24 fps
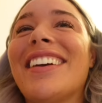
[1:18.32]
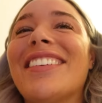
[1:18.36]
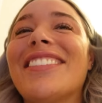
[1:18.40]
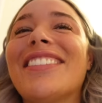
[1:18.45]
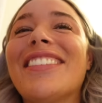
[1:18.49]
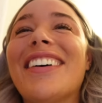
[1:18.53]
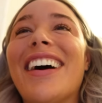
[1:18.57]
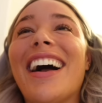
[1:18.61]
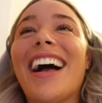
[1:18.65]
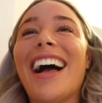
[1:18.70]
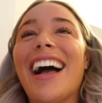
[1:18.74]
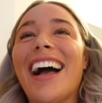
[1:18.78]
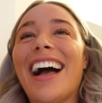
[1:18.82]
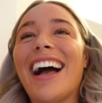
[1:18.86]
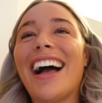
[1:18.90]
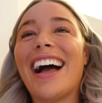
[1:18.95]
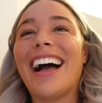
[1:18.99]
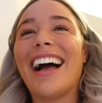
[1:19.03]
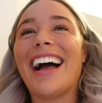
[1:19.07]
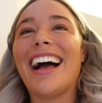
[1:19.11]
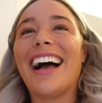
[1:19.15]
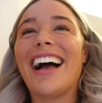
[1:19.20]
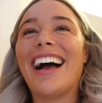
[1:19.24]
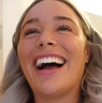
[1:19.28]

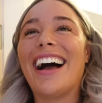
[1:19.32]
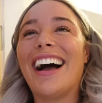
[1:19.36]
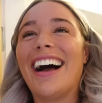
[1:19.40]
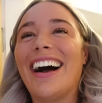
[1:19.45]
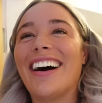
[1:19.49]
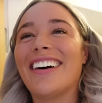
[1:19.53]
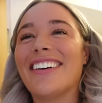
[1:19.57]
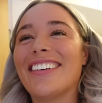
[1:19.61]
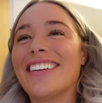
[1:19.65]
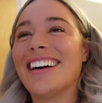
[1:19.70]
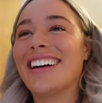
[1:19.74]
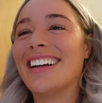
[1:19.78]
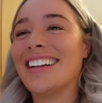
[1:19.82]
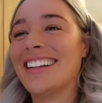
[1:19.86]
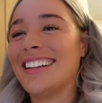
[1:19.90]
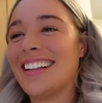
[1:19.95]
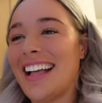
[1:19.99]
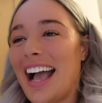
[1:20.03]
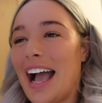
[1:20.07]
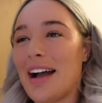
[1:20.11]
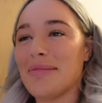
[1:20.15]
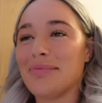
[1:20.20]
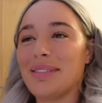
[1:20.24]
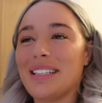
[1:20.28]
Wow!
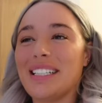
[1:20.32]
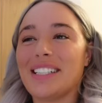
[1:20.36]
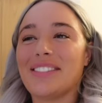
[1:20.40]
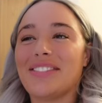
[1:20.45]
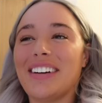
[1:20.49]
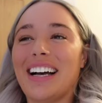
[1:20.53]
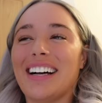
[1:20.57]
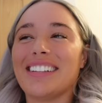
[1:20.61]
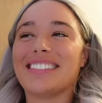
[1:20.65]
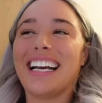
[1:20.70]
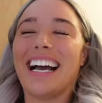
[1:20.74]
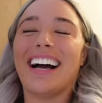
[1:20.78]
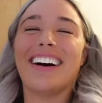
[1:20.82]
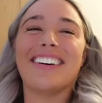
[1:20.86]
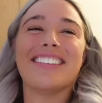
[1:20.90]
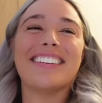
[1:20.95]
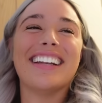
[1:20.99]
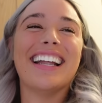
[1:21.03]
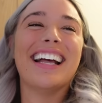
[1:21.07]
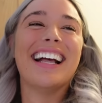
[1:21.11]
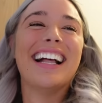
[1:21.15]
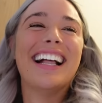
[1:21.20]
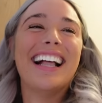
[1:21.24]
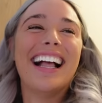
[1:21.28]
Happy's fell
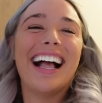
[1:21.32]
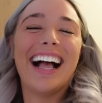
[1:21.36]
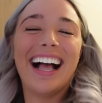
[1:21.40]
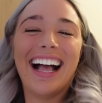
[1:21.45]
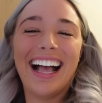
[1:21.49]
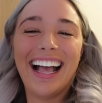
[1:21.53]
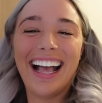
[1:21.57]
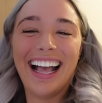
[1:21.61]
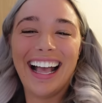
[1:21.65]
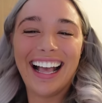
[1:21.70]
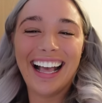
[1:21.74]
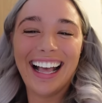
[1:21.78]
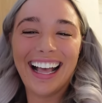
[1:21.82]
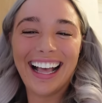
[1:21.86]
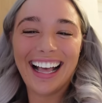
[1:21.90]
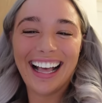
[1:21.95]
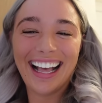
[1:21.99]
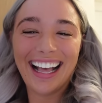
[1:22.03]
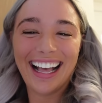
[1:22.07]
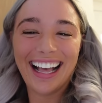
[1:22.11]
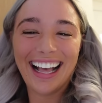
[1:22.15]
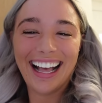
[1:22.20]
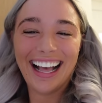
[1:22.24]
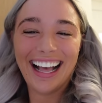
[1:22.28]
down. Fuck!